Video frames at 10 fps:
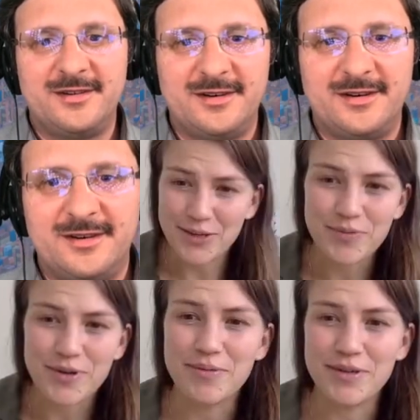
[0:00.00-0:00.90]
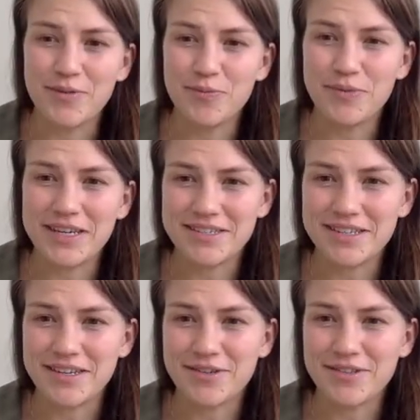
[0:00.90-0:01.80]
And you probably won't be asked
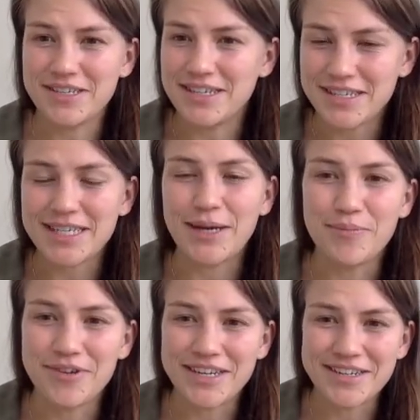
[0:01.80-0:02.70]
that on the exam. Right?